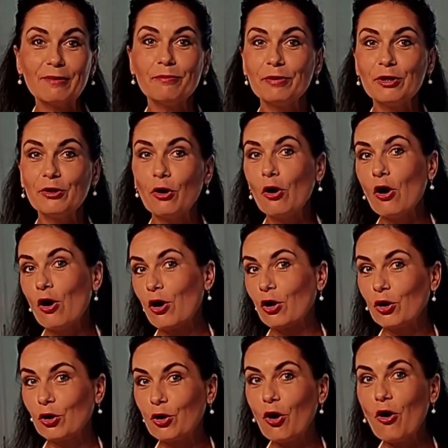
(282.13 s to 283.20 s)
can be your
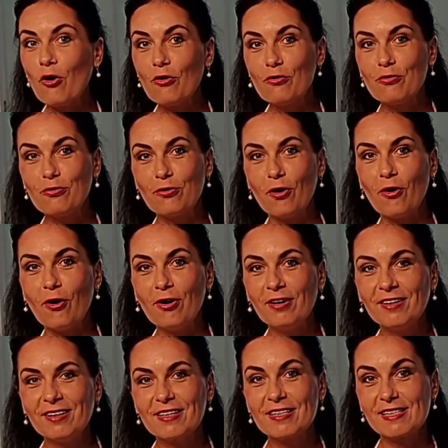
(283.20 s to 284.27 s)
go
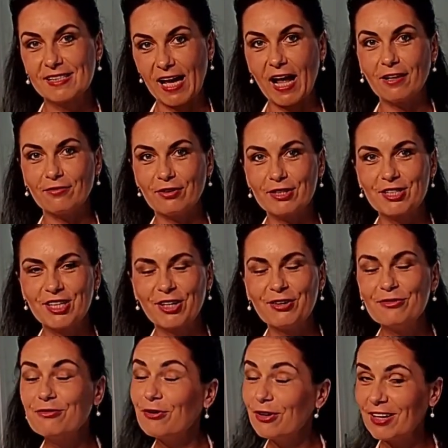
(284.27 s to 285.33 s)
for sandwich
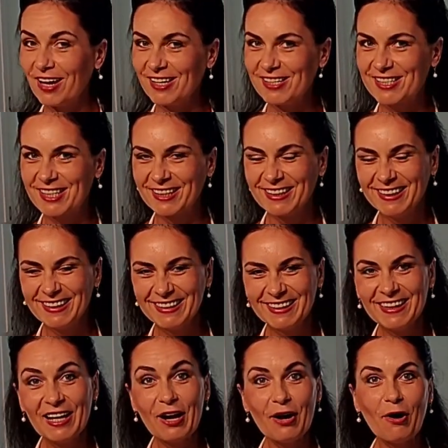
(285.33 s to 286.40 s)
for lunch
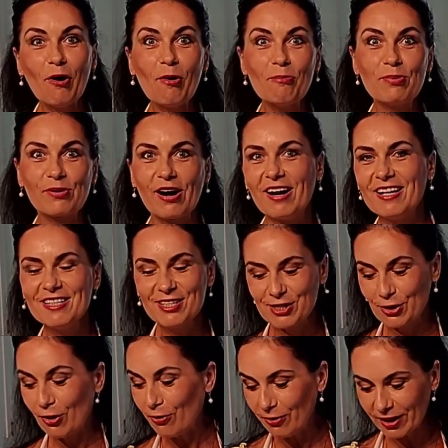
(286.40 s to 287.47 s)
or
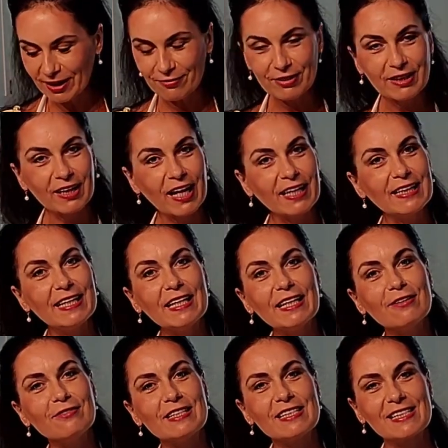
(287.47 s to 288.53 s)
brunch or even light
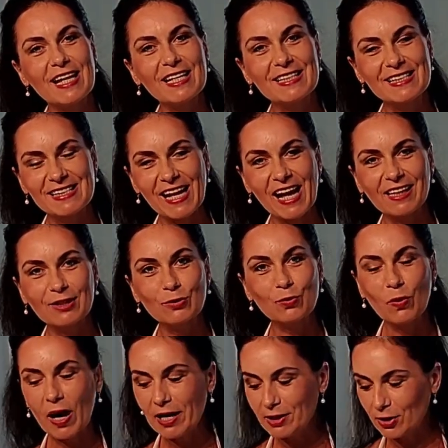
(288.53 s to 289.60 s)
dinner with side salad.
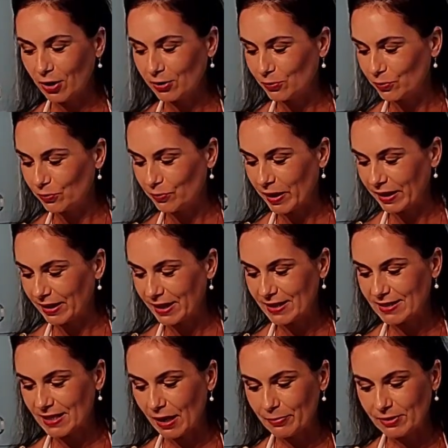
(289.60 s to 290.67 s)
Why not? My
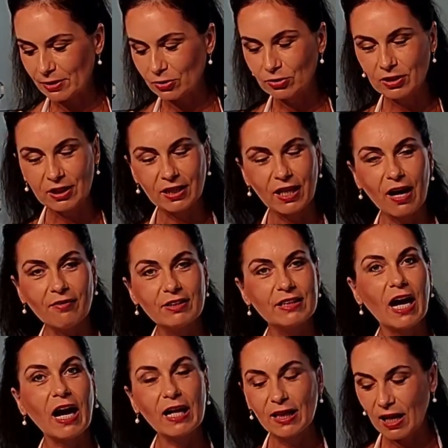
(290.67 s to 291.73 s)
kids absolutely love it.
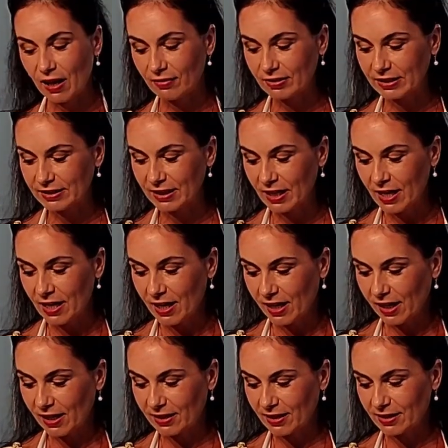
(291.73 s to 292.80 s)
I love it.
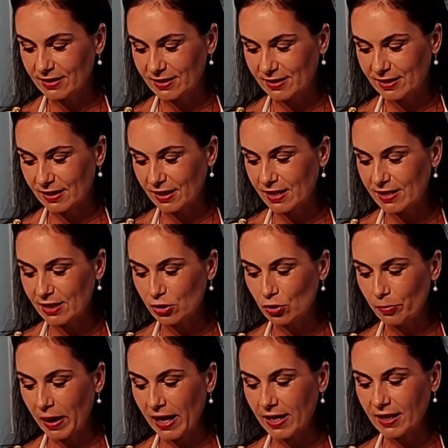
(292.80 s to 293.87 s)
And it's easy
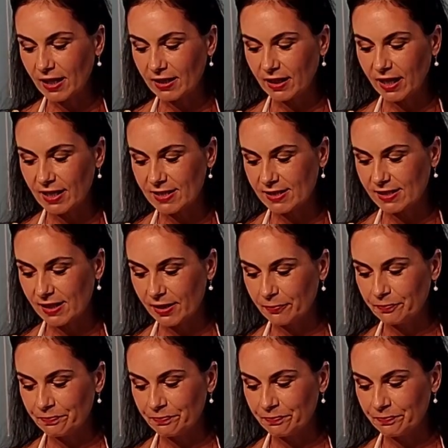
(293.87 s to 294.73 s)
to make and has